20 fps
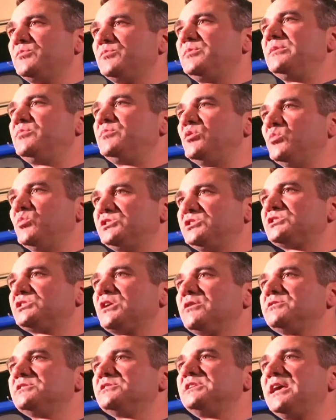letters
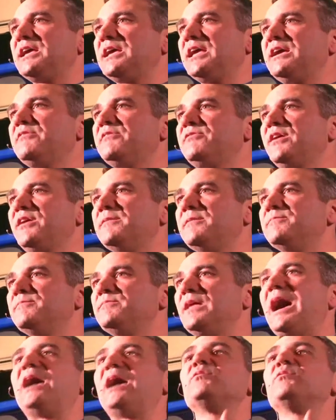6 to
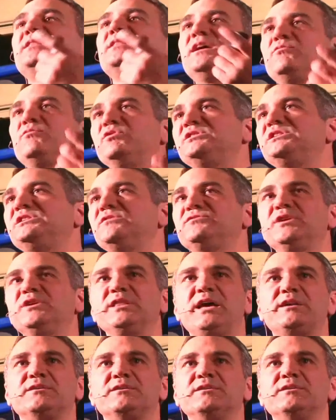9 months after
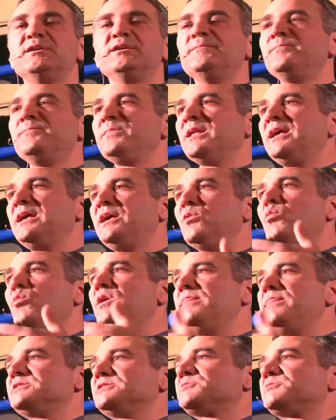people would start to take
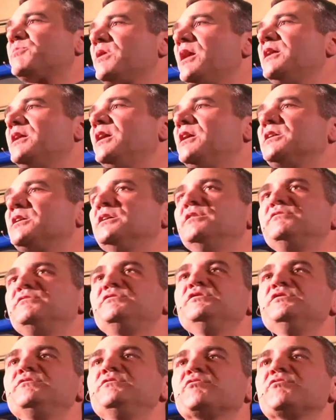AFA. I would
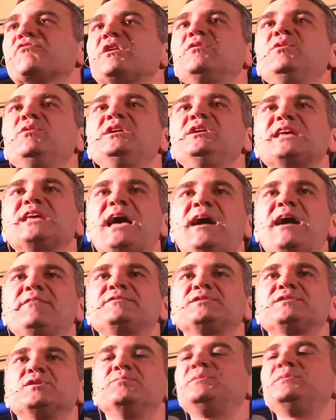then receive the letter.
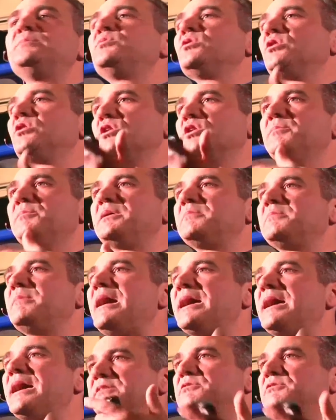With this
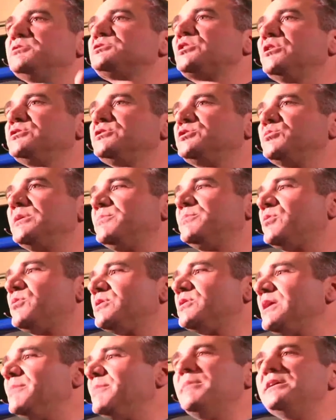product, 2-3
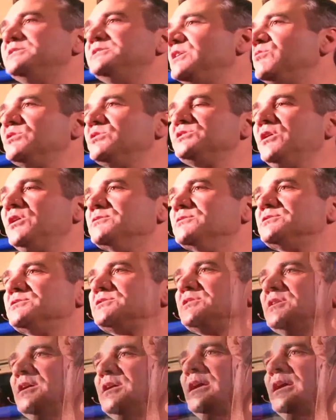weeks after, people are